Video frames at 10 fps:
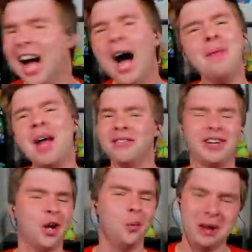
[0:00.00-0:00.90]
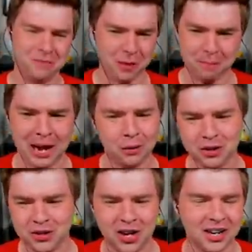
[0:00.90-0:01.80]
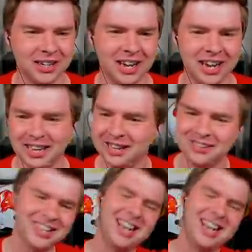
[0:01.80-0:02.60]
I'm not even gonna wait for the Parish song to hit you.